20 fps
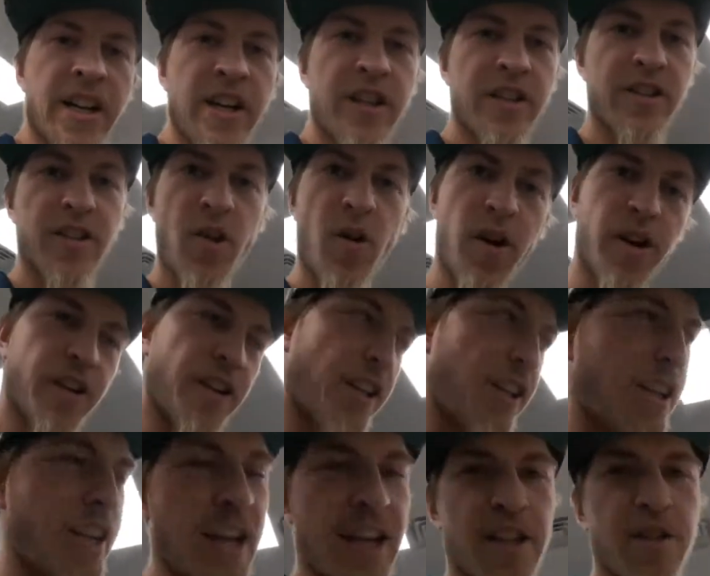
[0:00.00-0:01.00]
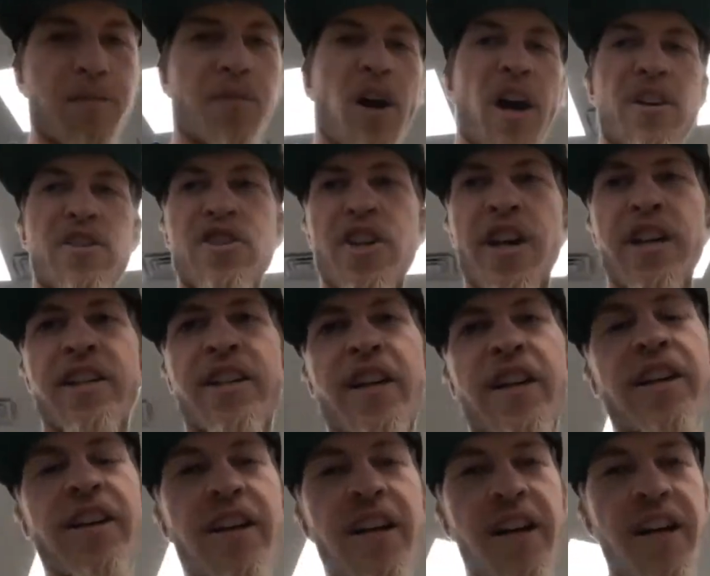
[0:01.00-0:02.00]
So on to the next project
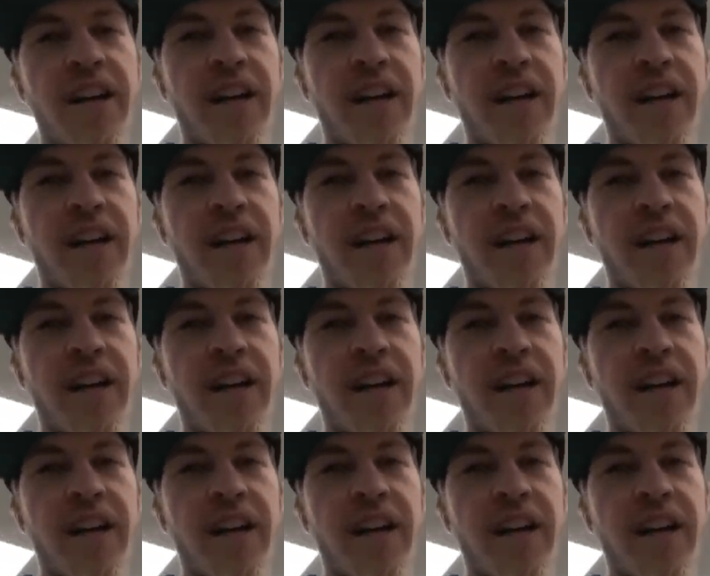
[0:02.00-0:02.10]
here.